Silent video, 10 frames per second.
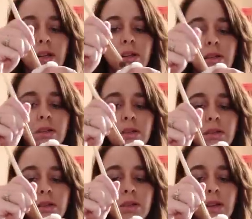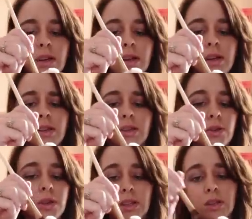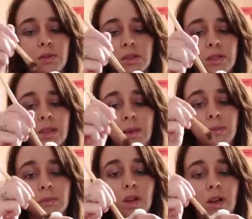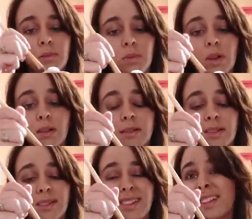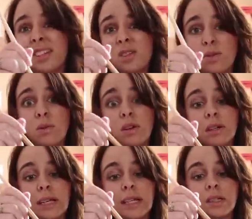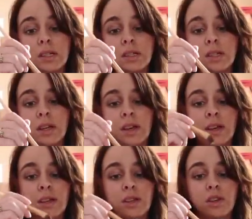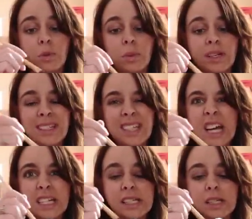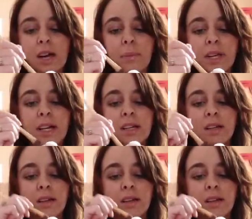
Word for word: there. And you can use the same cotton ball until it gets too dirty. Nobody's gonna stop you.